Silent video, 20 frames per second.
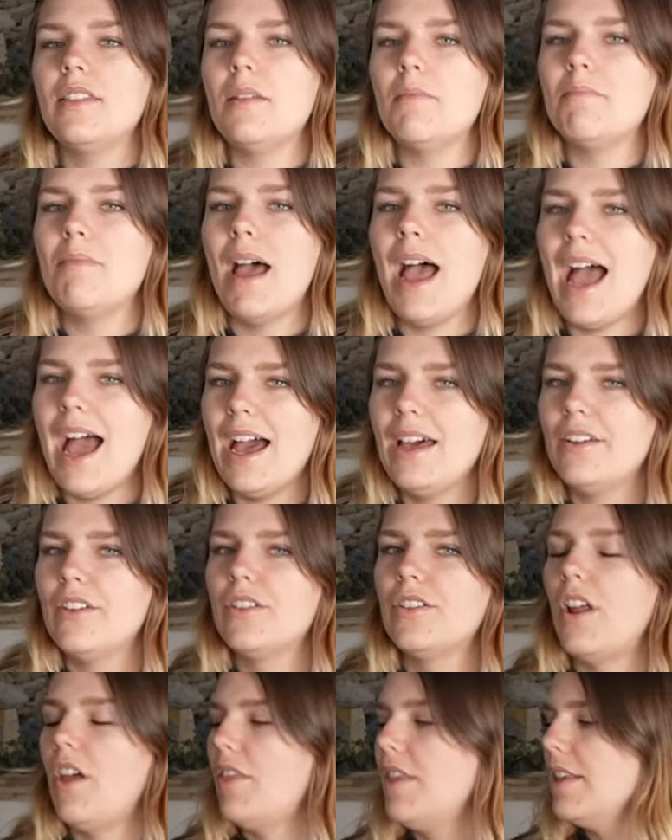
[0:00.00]
the
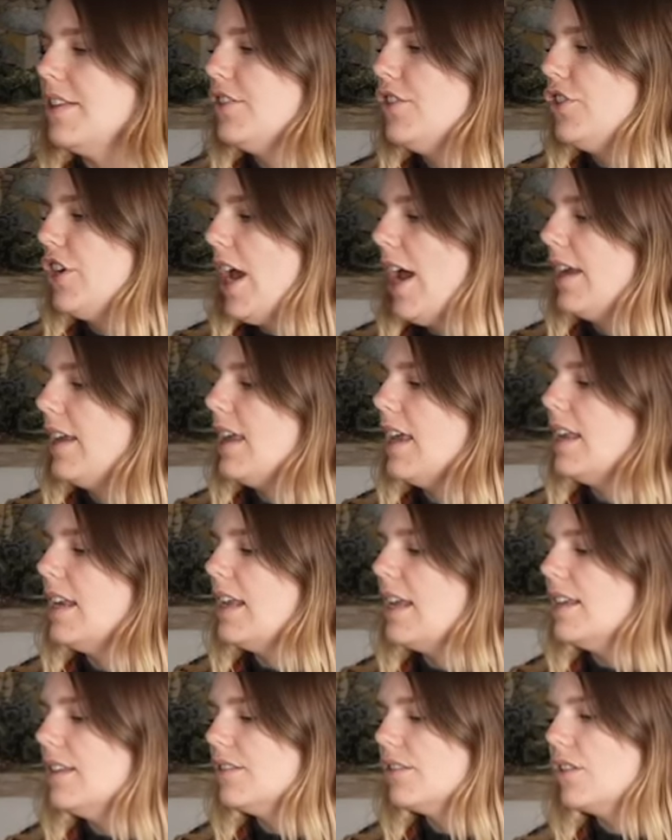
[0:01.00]
pattern on this
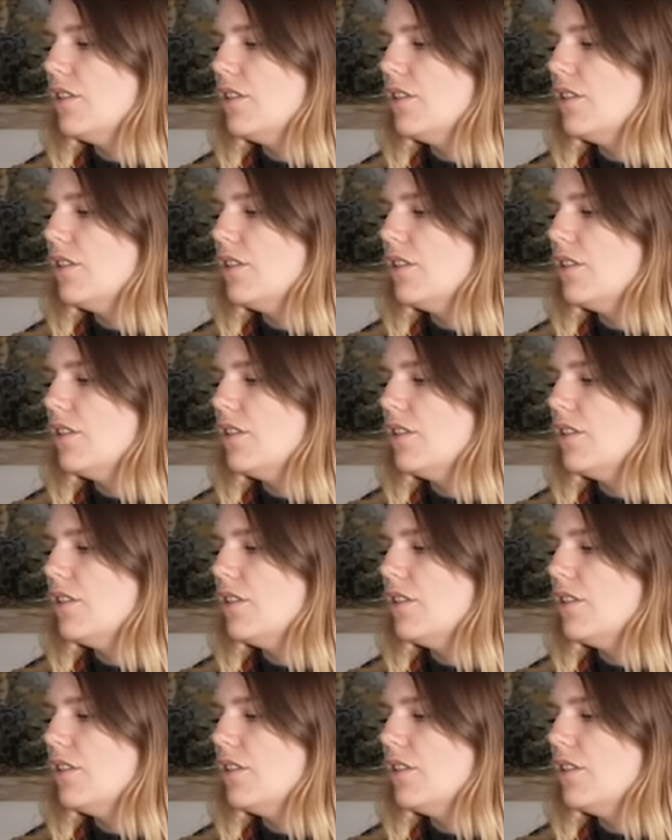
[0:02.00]
jacket is